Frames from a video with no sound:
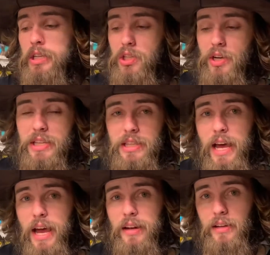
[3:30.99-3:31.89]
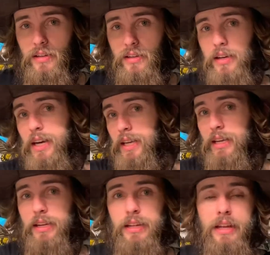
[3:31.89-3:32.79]
trace that, cut
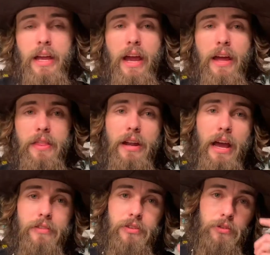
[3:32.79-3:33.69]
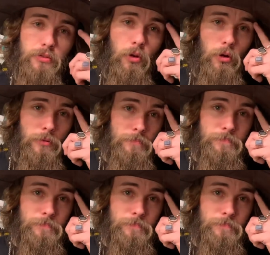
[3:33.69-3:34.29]
it, and then I have a new floor.